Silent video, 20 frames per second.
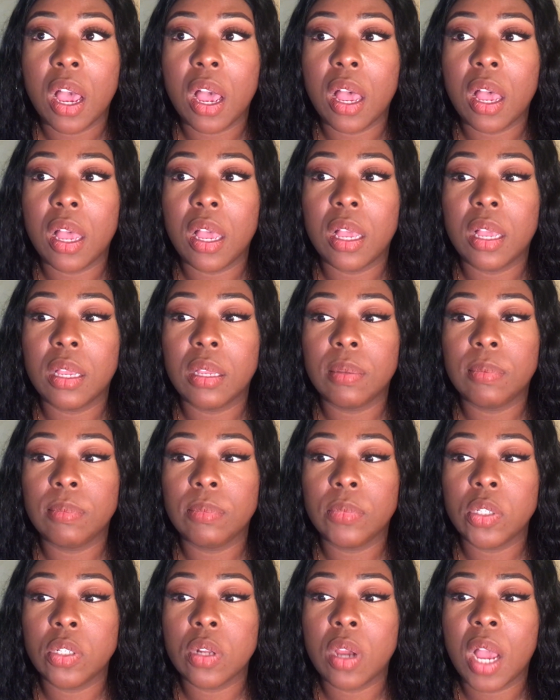Um,
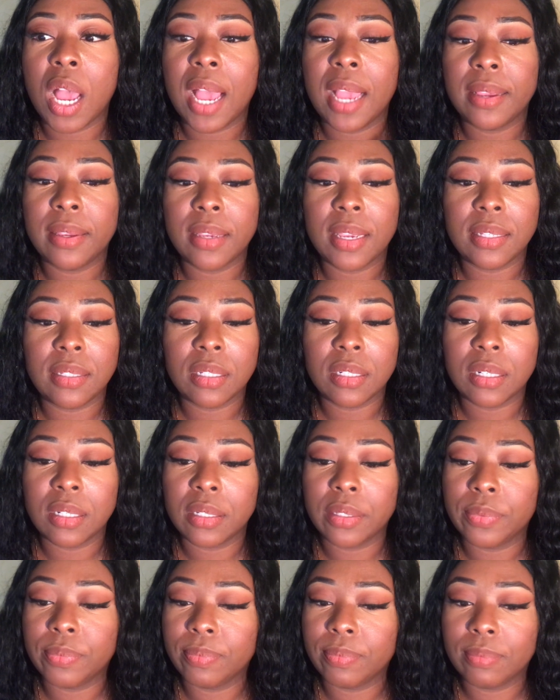you know, I, you
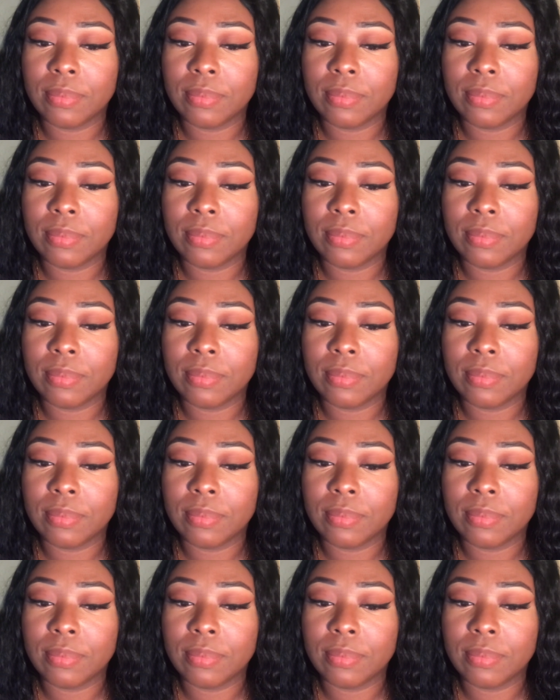know,